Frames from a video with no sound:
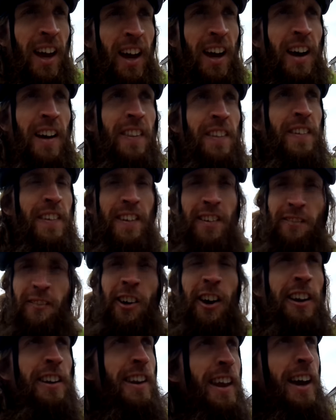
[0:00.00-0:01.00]
and
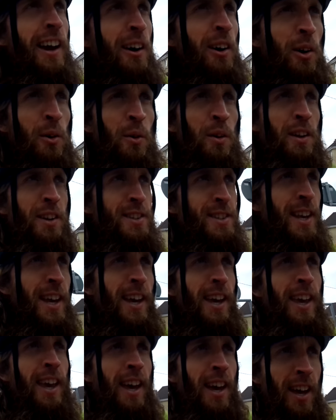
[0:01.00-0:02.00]
right now I want to
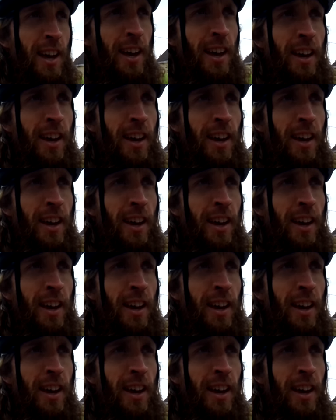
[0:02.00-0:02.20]
say